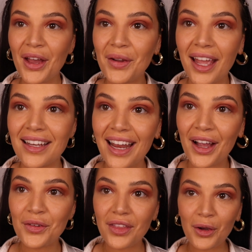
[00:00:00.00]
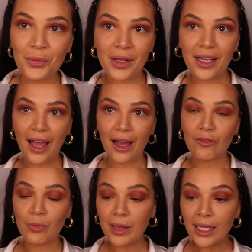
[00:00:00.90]
Okay, now that we
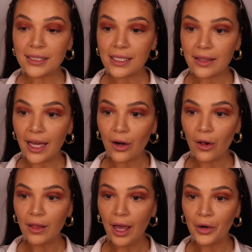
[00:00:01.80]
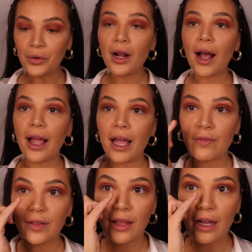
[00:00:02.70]
have blended that all out, I
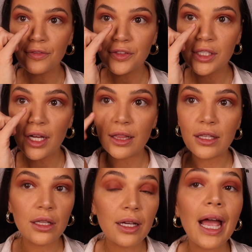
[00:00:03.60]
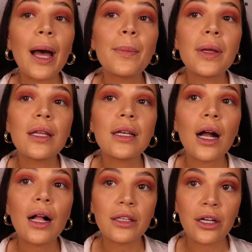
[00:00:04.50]
have left a little gap in
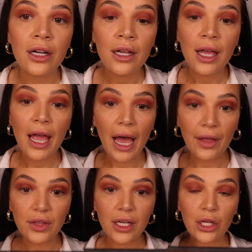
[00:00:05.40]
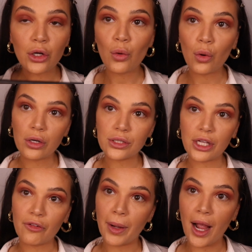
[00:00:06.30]
color at the inner corners
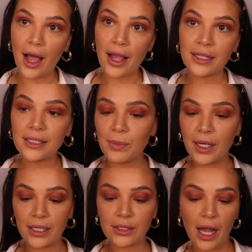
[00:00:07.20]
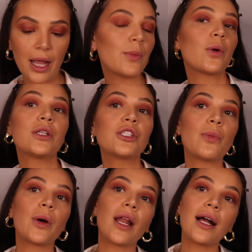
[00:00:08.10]
of my eyes because I am going to
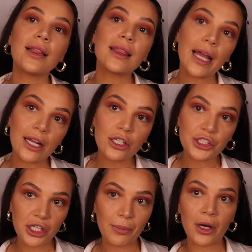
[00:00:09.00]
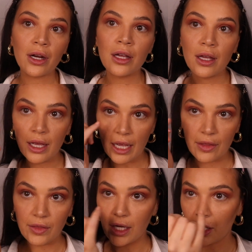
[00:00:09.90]
put a lighter shimmer
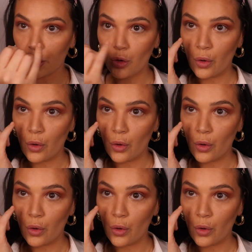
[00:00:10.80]
in the inner